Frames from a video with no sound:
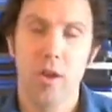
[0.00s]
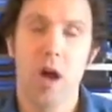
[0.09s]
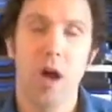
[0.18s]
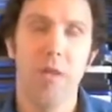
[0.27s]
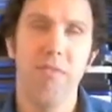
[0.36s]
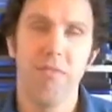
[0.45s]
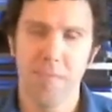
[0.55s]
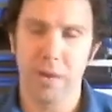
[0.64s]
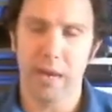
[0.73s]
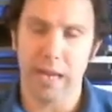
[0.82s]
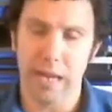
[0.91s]
tons of
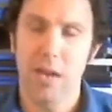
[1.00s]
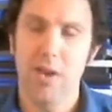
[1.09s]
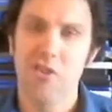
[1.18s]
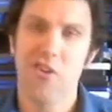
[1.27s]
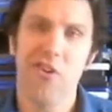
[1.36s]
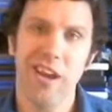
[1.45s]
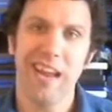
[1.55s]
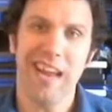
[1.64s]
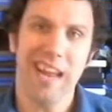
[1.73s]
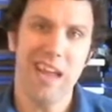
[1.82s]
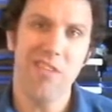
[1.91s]
money
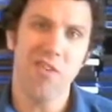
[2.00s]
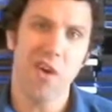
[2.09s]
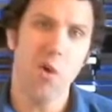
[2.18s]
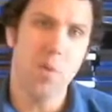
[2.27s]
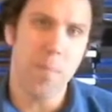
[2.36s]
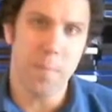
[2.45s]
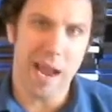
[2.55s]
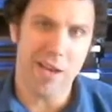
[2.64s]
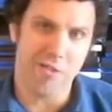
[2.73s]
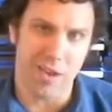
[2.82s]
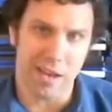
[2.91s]
turning his own
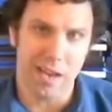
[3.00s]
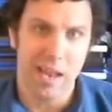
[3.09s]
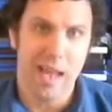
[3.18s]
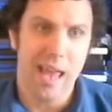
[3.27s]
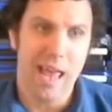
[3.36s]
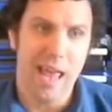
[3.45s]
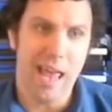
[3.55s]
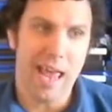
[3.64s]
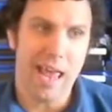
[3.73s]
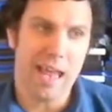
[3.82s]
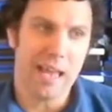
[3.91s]
mansion
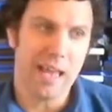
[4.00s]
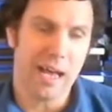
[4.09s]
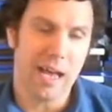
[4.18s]
and